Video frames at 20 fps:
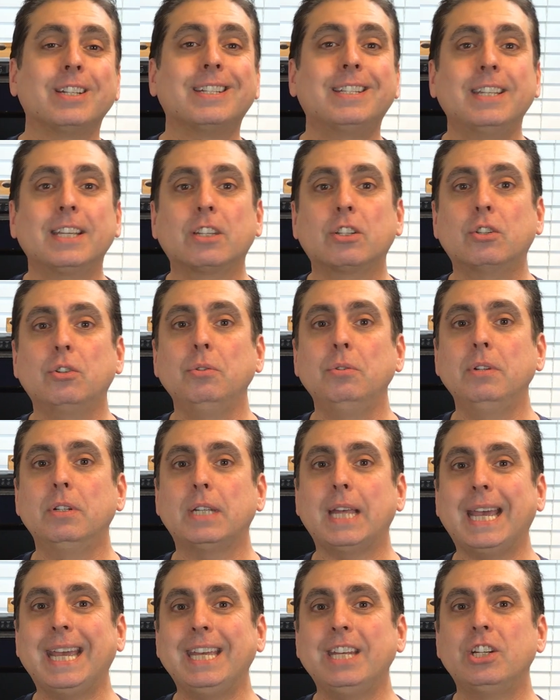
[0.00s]
6
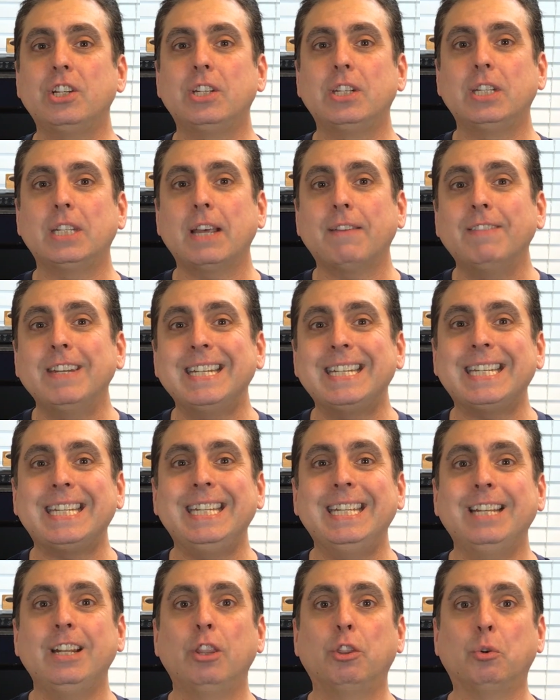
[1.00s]
students aged
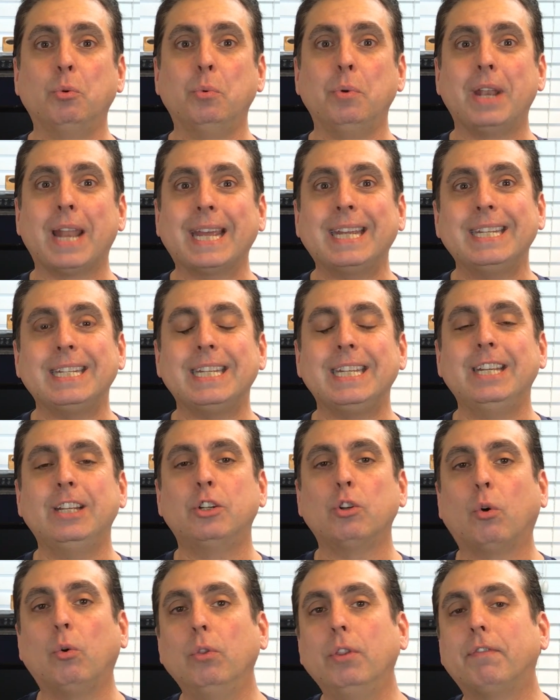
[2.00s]
17 through
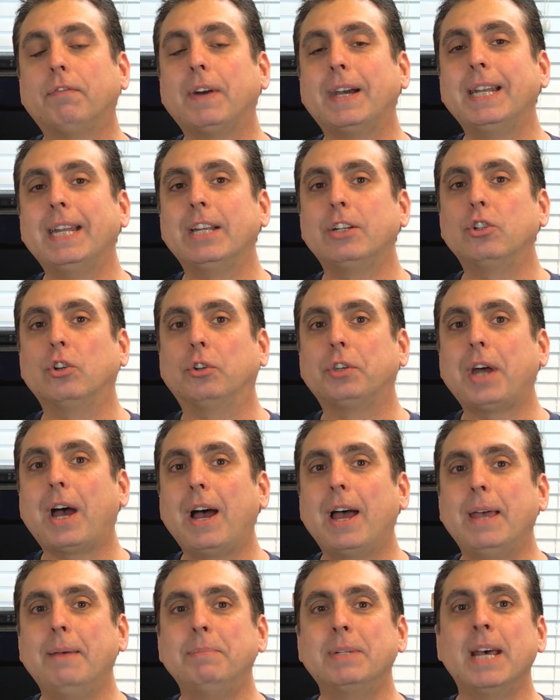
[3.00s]
19 told the Financial
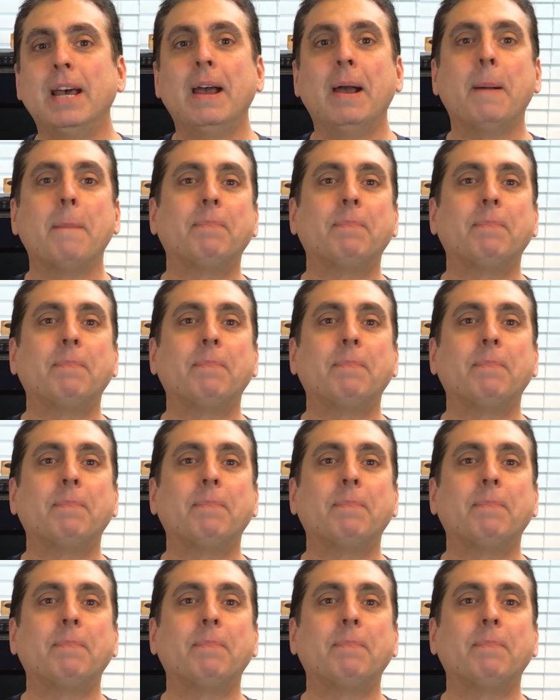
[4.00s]
Times